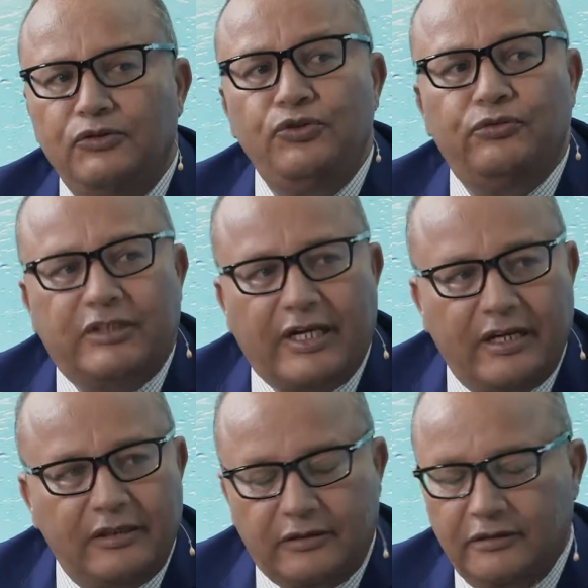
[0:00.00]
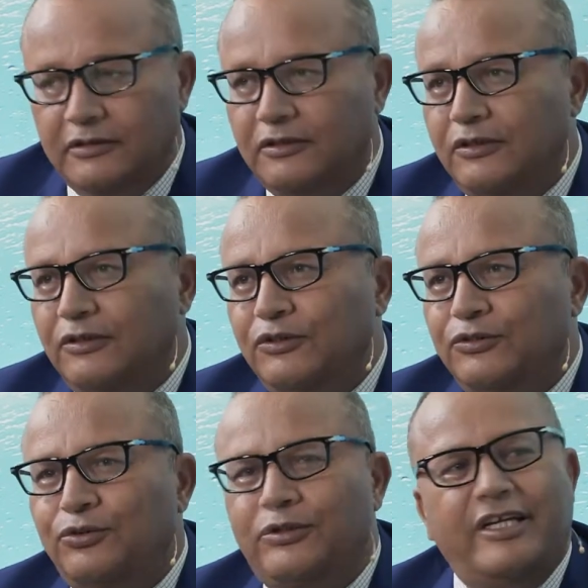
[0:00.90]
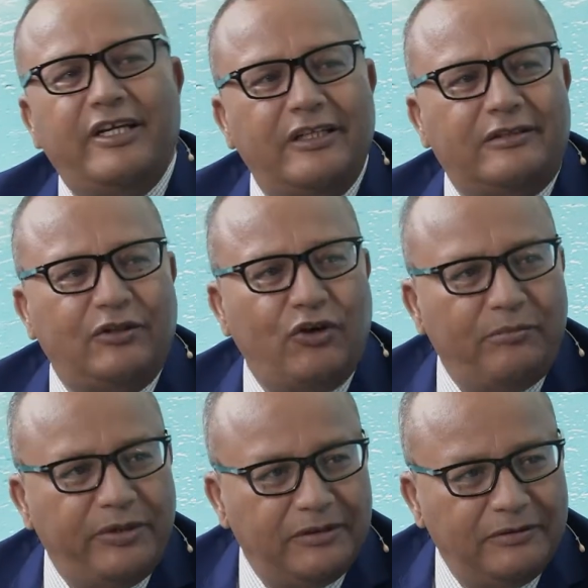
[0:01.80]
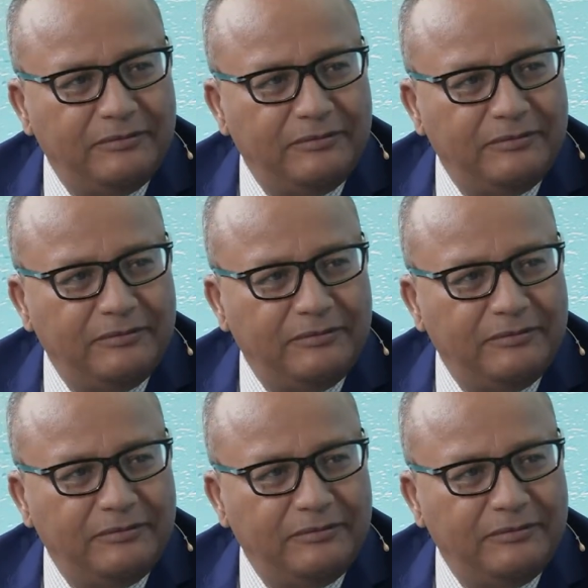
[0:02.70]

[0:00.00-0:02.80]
new trend, to create a lobby